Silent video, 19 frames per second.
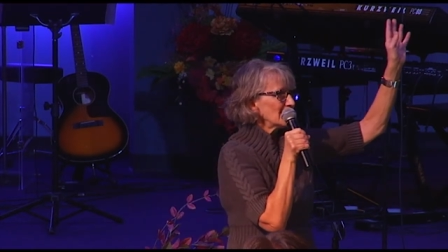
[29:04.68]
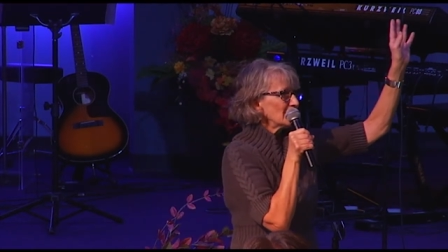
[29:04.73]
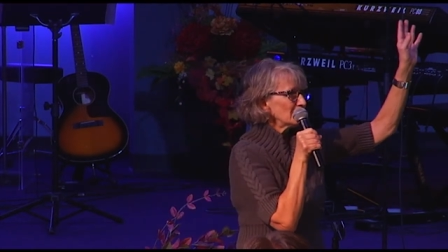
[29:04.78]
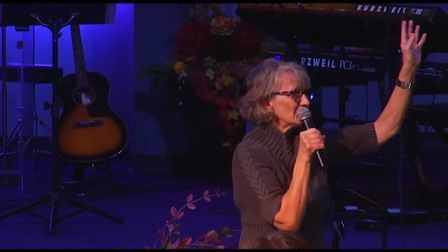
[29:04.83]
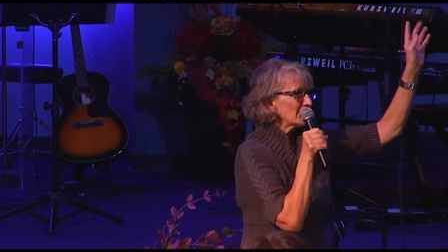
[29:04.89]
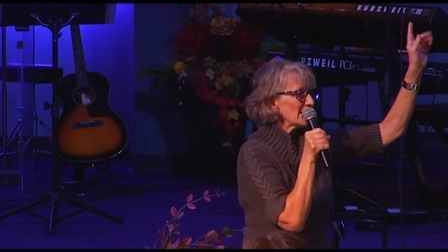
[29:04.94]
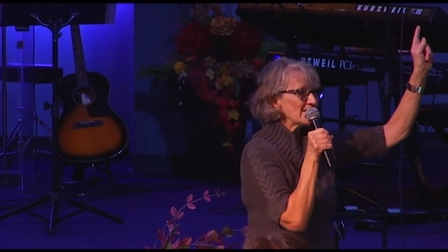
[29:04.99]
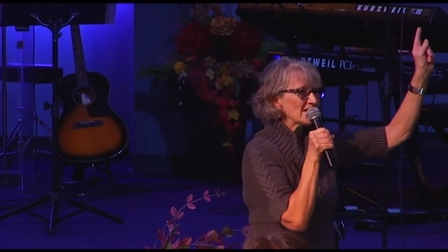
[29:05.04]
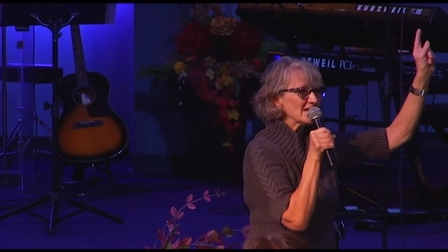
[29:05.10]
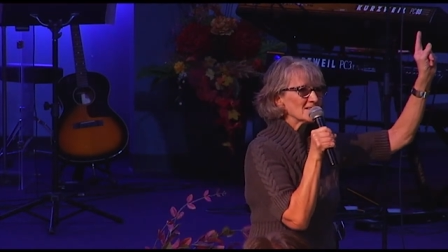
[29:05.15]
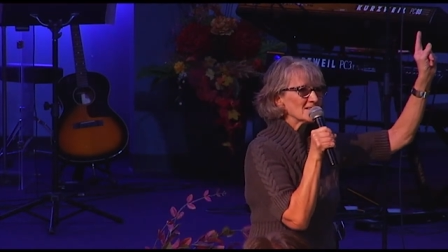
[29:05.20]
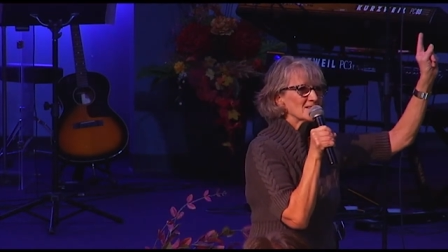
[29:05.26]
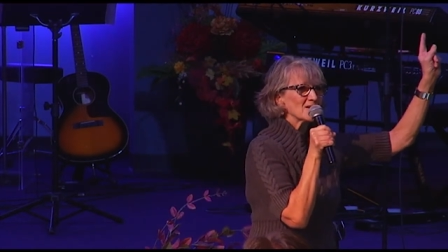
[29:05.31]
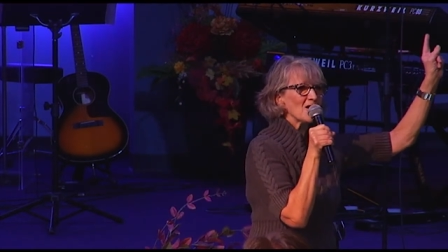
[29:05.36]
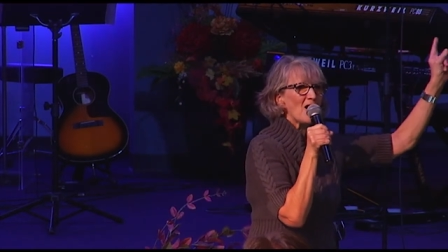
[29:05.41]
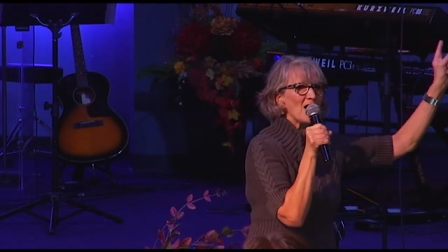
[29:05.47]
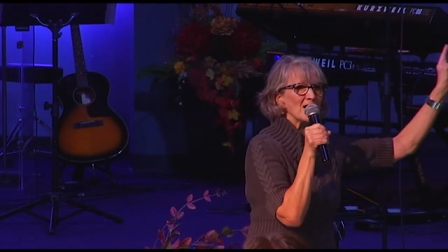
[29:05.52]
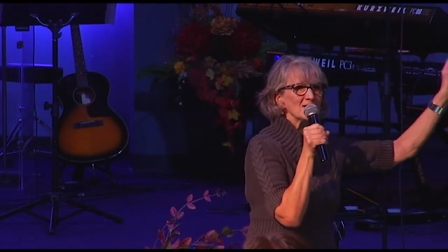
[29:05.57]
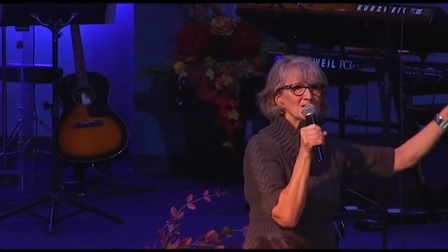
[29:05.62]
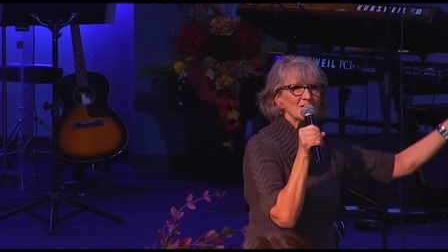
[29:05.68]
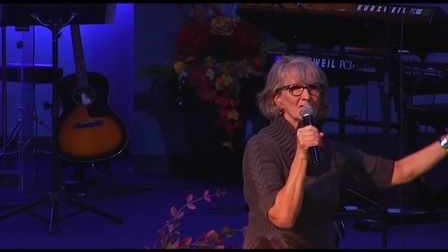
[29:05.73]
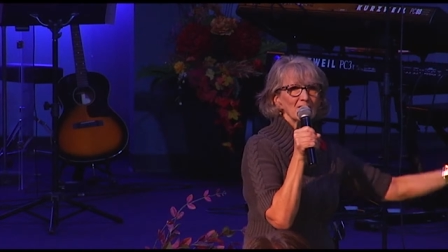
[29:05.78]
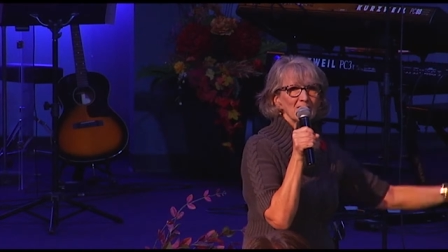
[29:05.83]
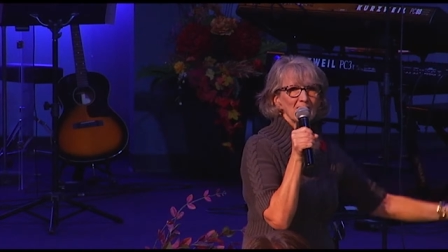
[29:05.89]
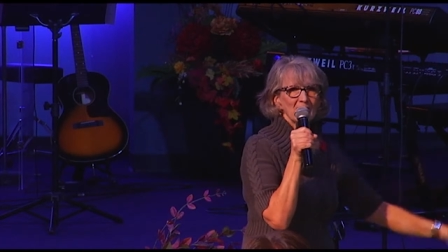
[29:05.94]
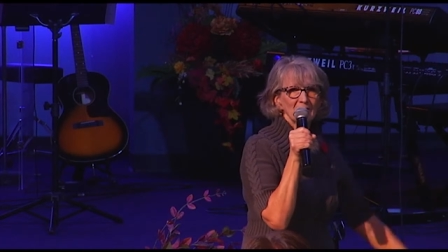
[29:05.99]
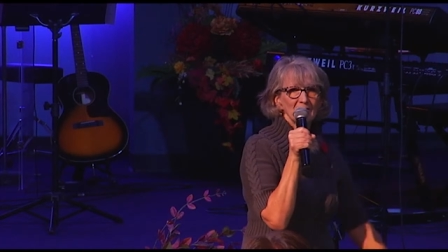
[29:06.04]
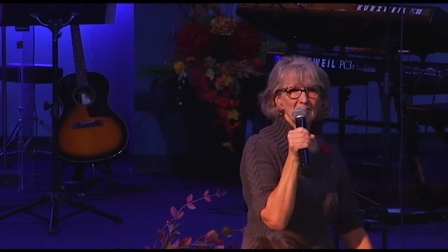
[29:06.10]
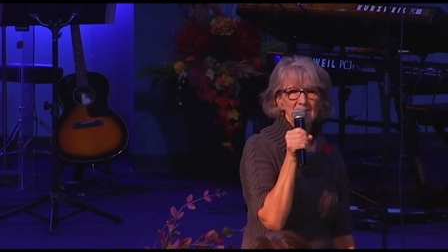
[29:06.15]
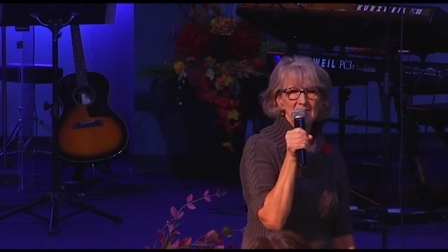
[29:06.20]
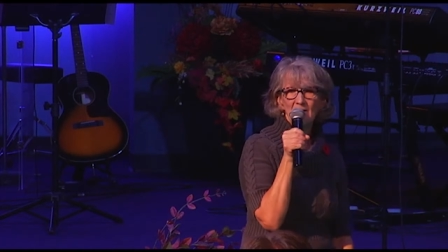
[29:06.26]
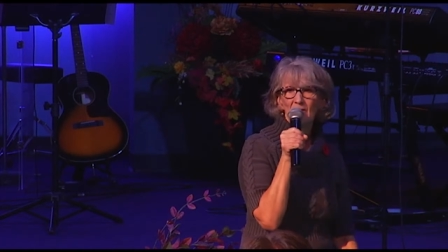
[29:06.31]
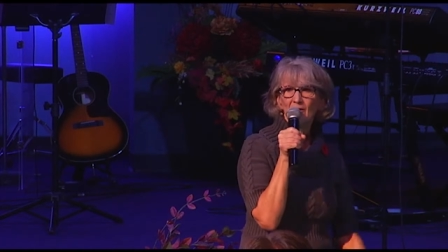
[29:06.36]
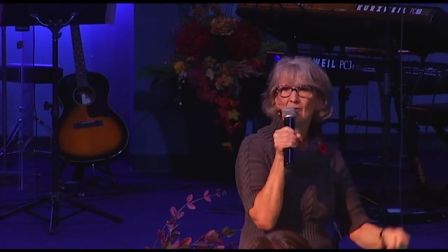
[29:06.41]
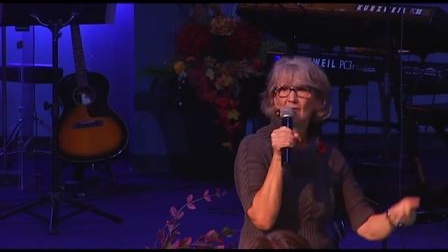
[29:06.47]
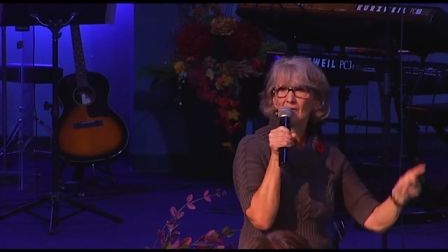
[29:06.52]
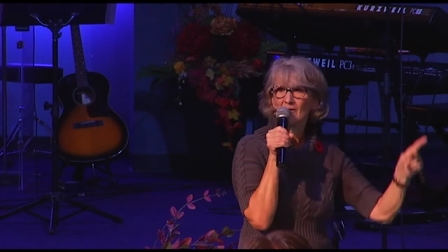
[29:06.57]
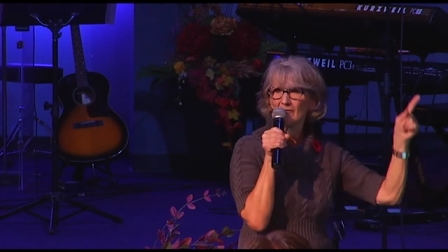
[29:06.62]
What do you think God's heard of? Has he
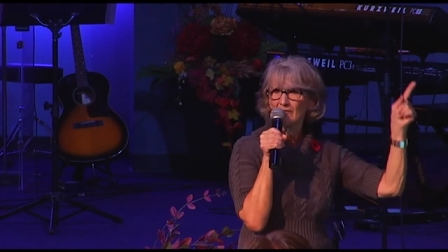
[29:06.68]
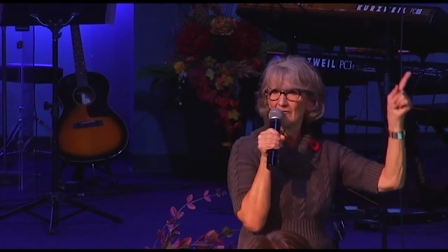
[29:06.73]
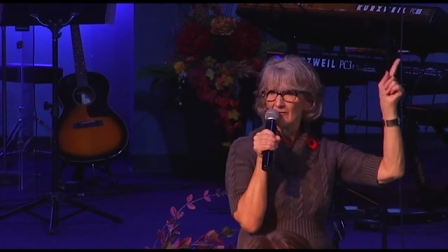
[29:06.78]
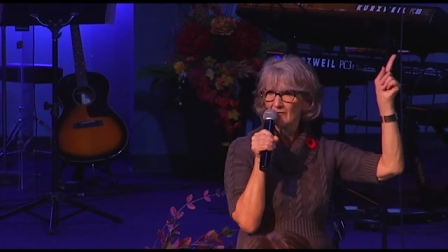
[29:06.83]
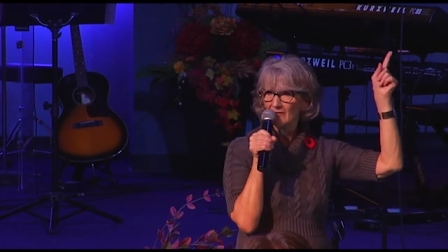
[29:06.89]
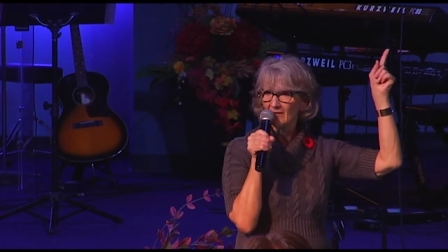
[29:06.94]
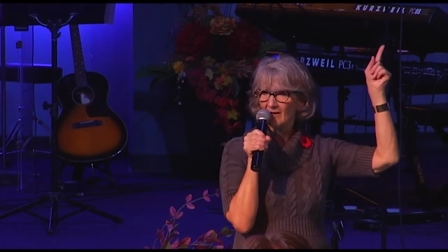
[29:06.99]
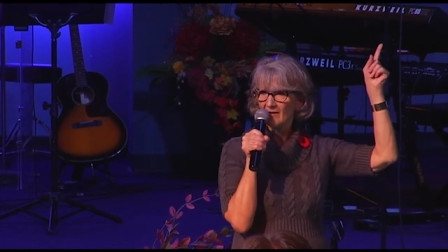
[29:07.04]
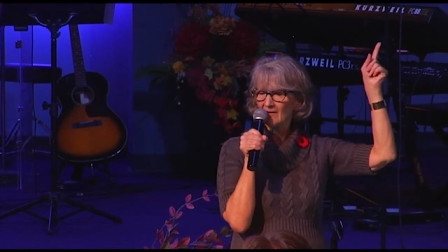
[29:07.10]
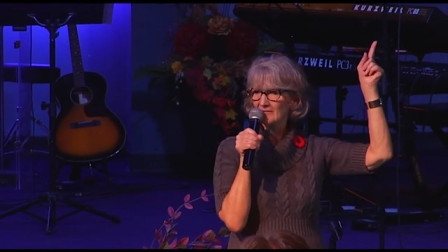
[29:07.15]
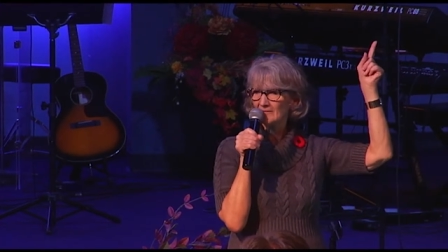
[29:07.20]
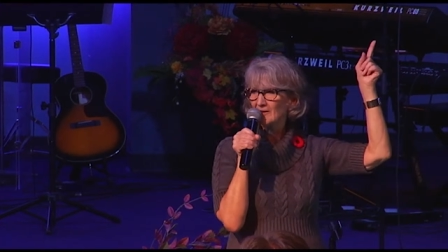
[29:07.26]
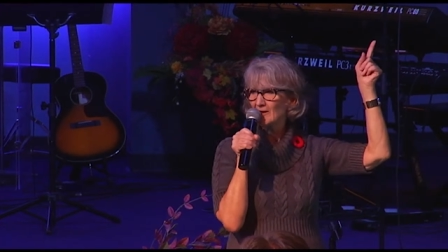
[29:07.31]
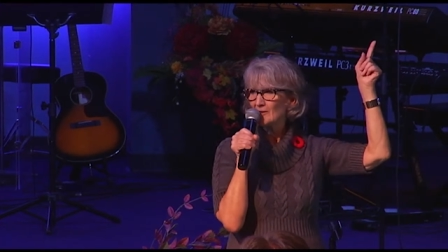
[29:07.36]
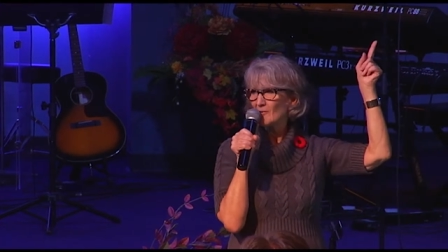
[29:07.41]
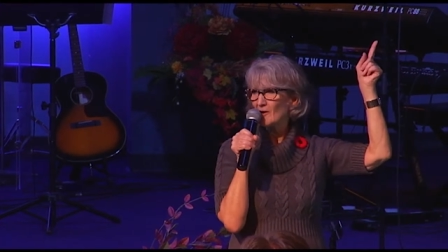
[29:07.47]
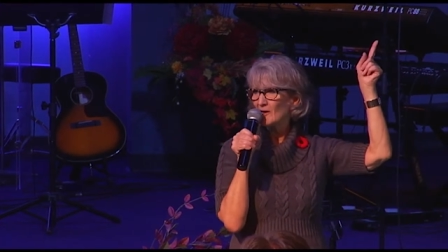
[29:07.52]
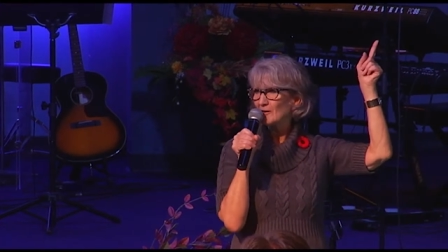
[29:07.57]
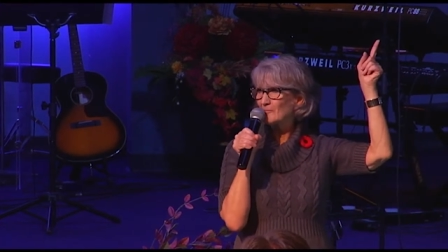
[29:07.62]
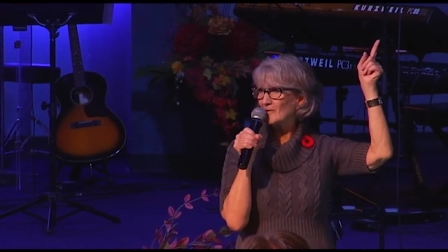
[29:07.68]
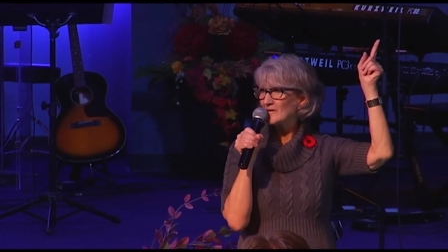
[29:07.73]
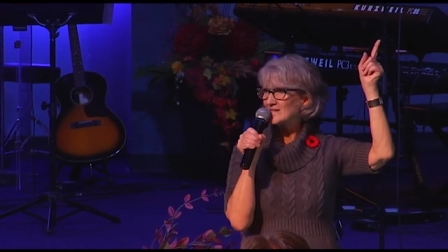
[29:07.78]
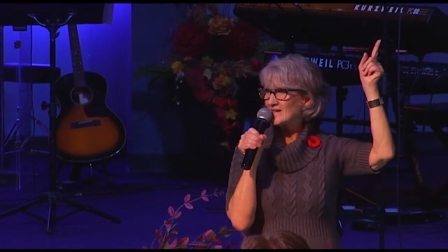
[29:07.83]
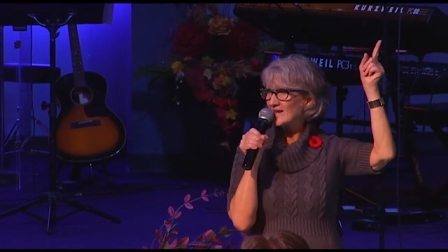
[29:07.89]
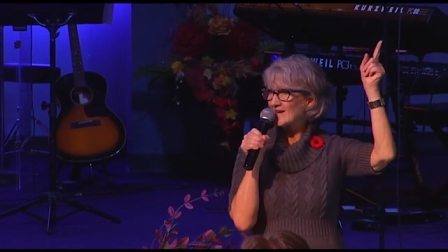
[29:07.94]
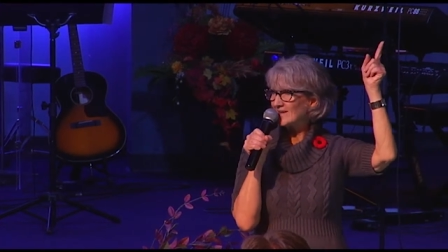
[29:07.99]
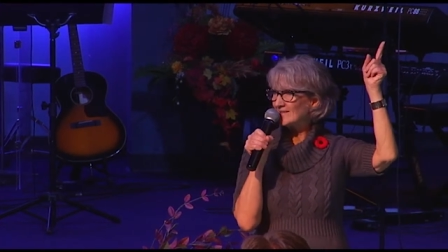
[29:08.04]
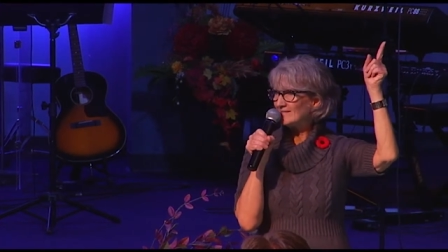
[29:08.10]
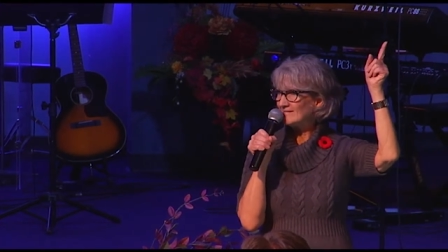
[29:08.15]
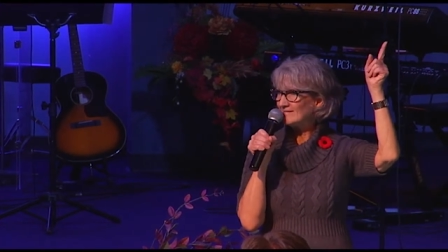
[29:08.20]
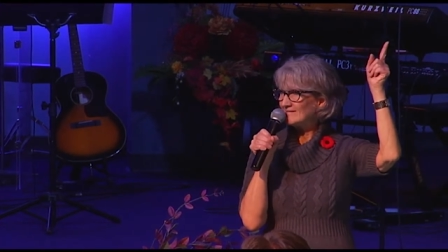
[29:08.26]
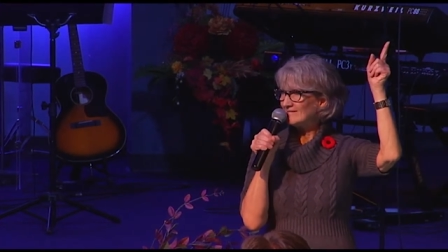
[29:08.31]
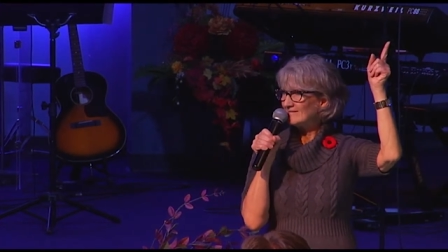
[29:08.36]
heard of Huldah and Mark Buntain?